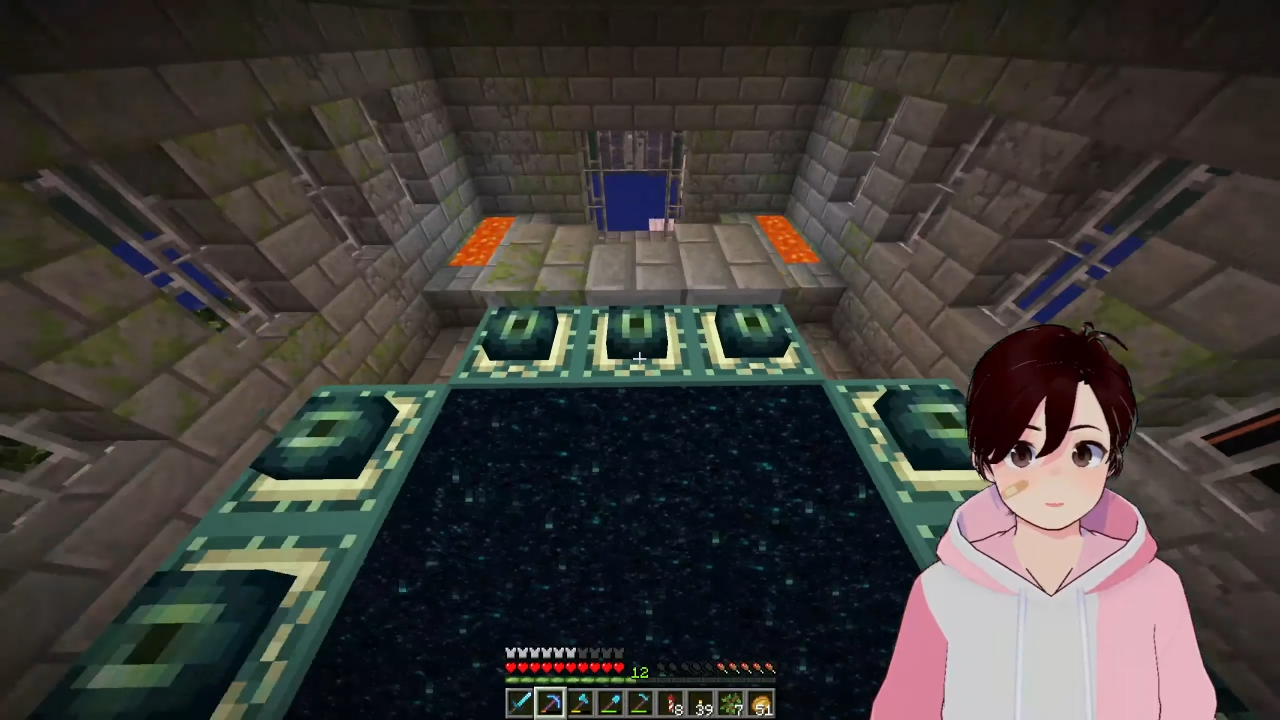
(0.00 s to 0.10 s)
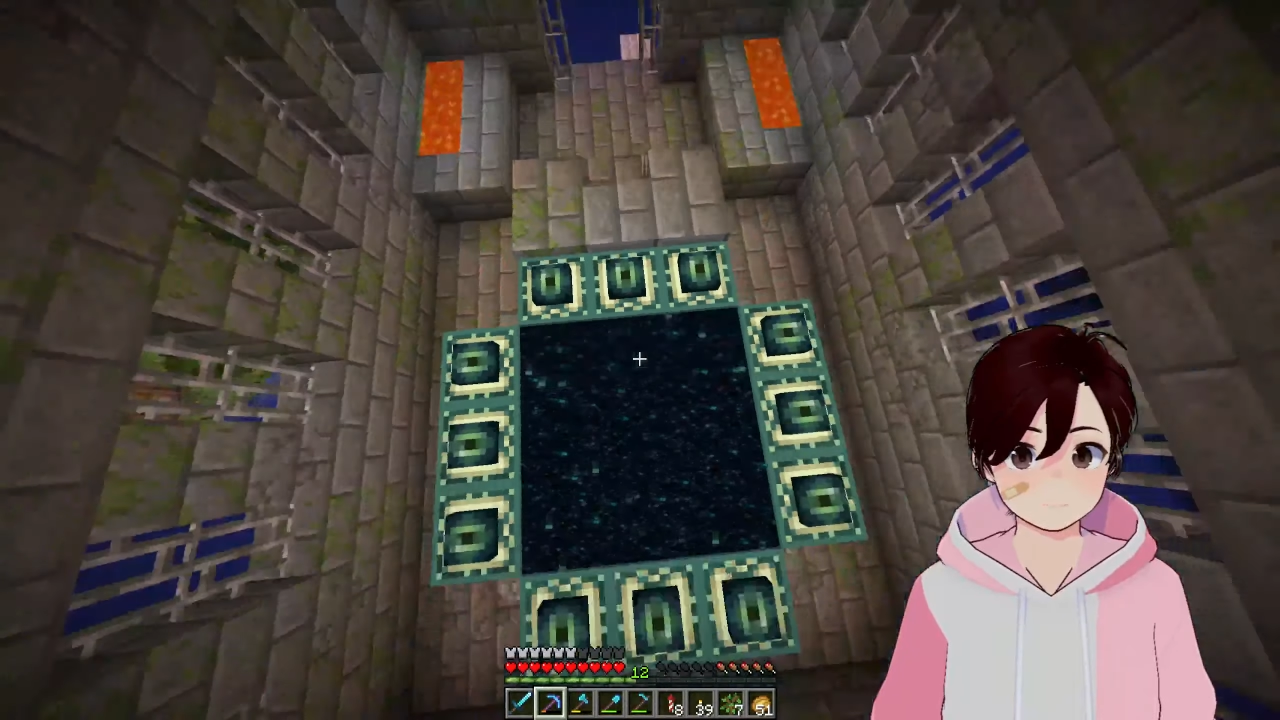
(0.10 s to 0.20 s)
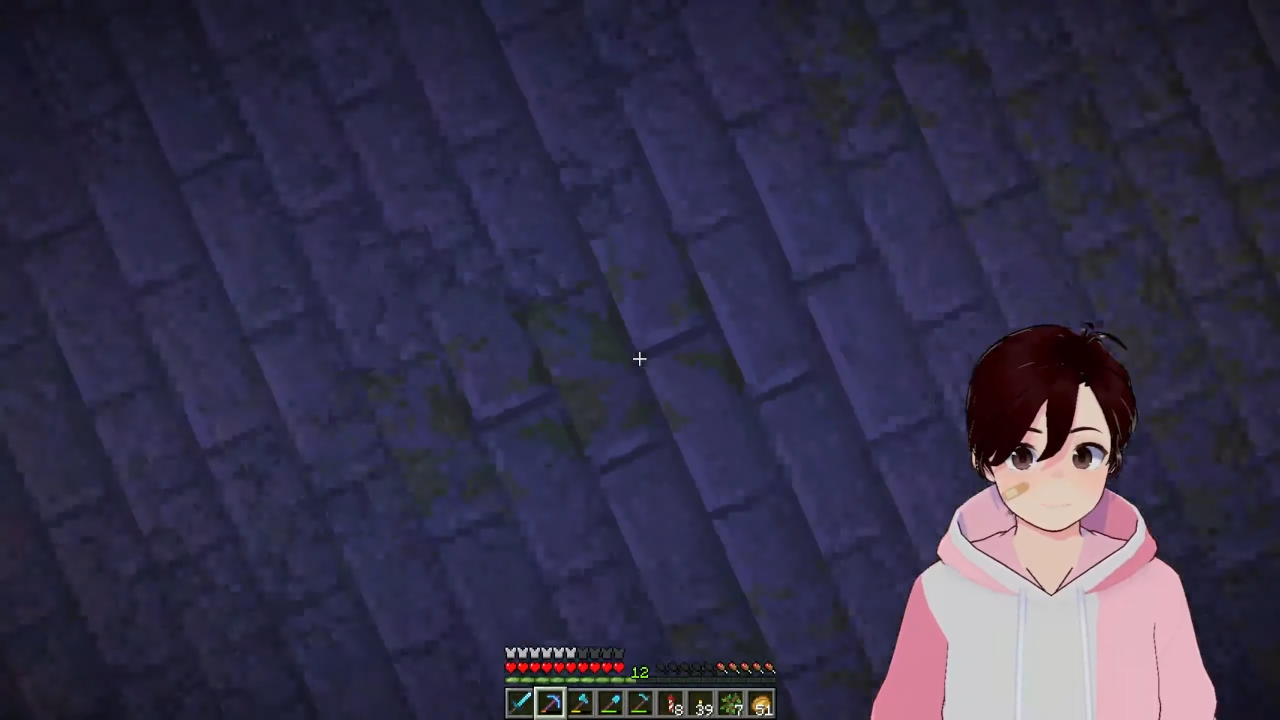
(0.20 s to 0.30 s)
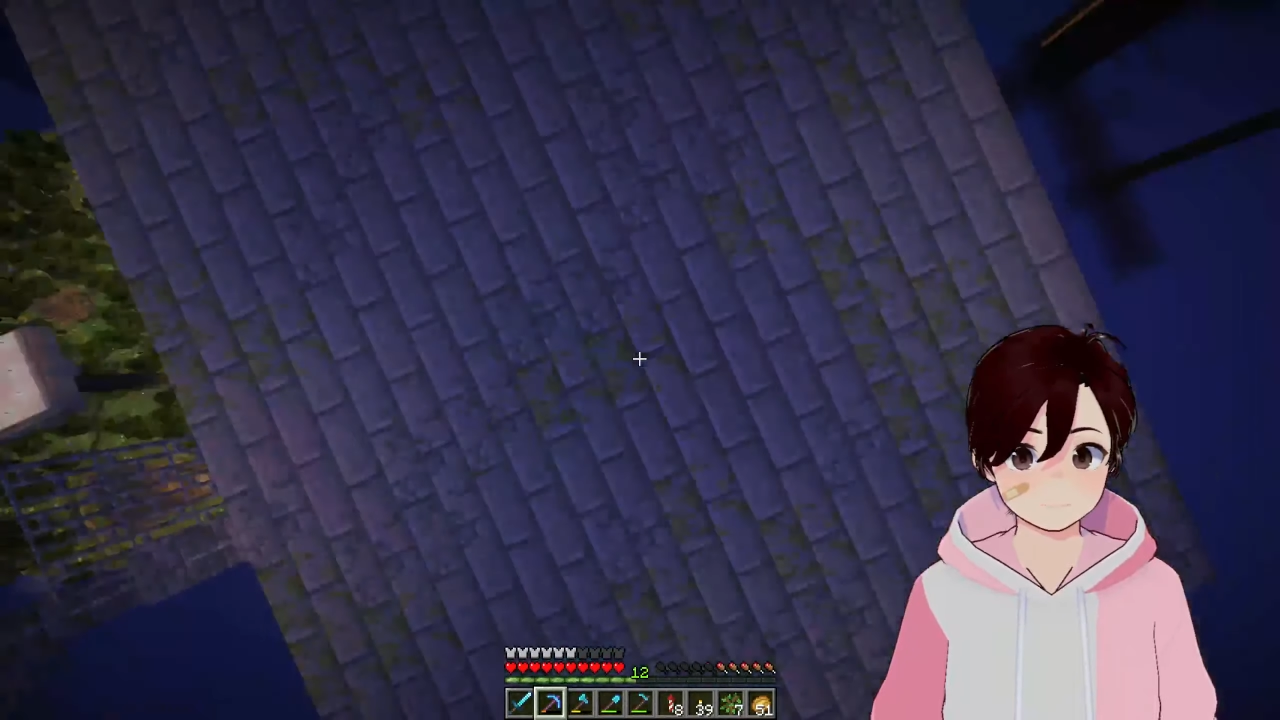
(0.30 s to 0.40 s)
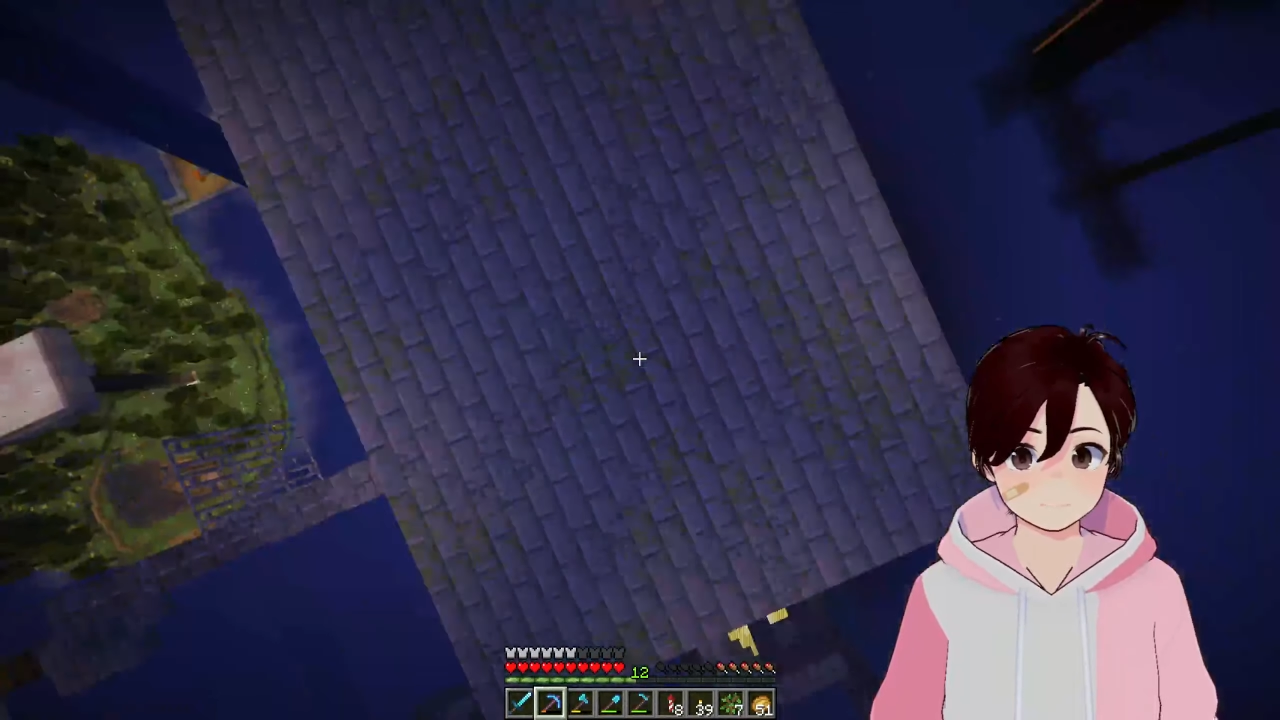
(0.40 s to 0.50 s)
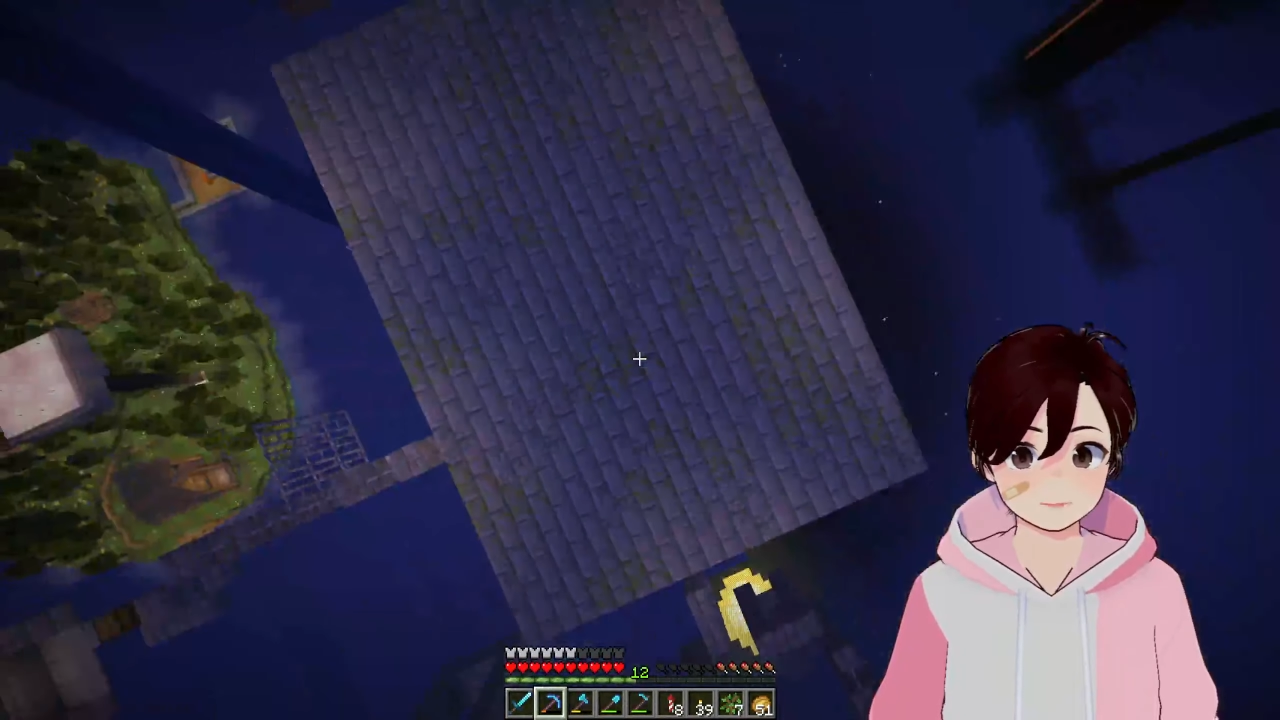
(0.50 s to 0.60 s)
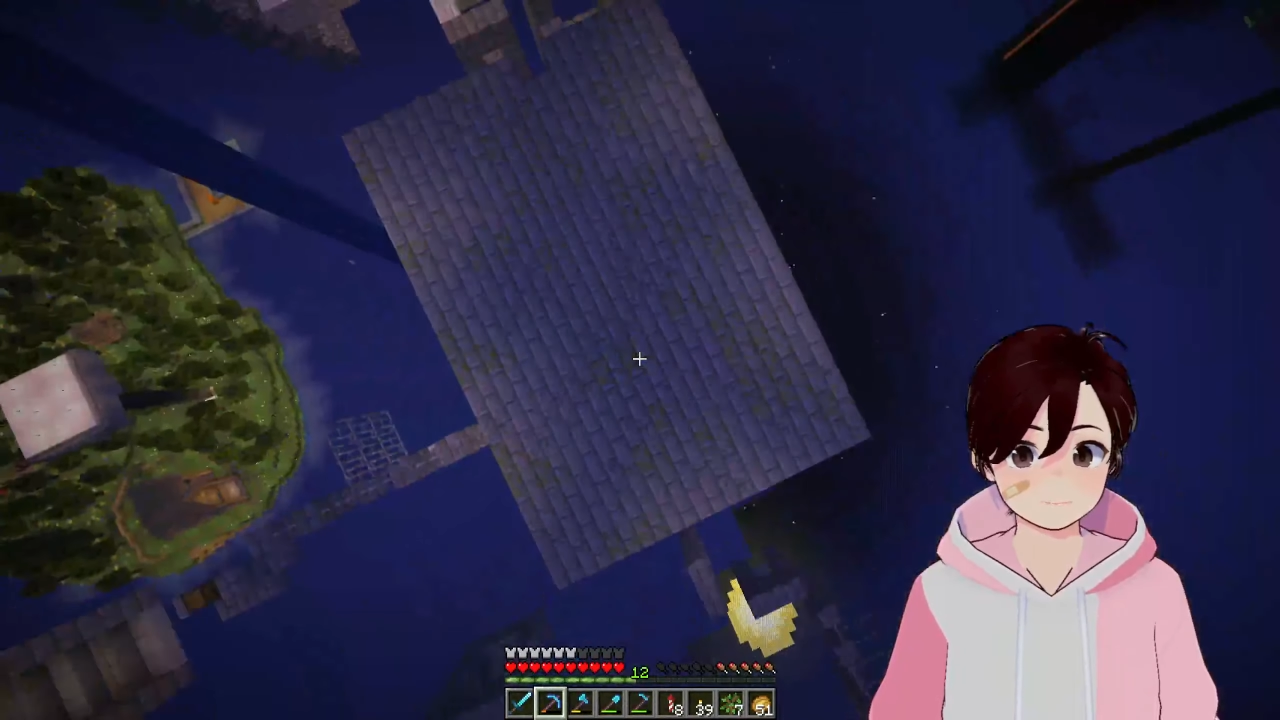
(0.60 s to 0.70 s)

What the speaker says: a massive